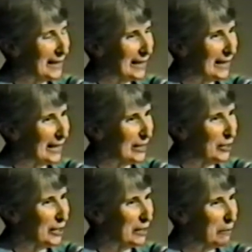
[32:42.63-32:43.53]
And
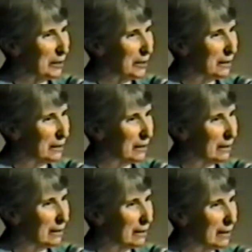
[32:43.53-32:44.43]
she was
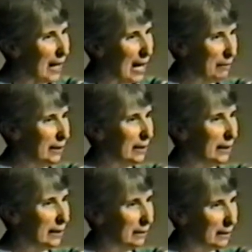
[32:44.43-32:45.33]

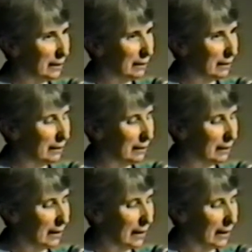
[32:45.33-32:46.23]
avidly,
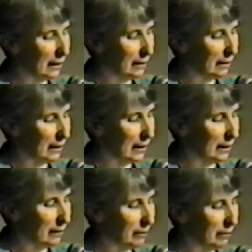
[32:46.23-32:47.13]

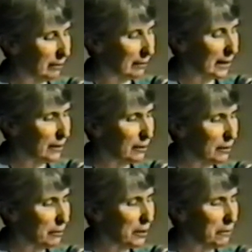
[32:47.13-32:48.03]
she
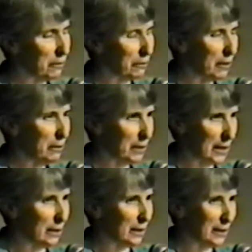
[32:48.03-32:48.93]
was sort of thrown
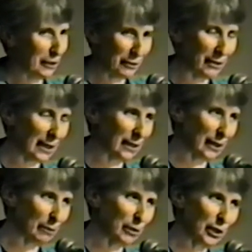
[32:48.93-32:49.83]
into history, I
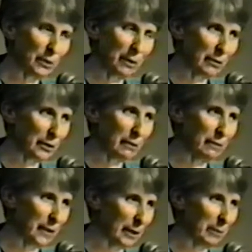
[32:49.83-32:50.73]
think, but she spoke so
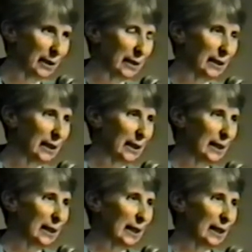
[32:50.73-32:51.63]
vehemently
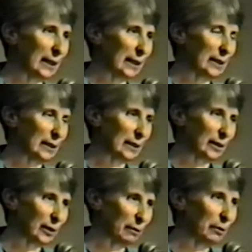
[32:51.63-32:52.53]
against
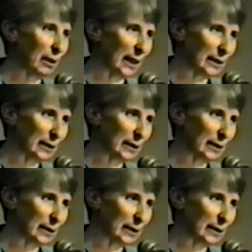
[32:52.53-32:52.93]
civil rights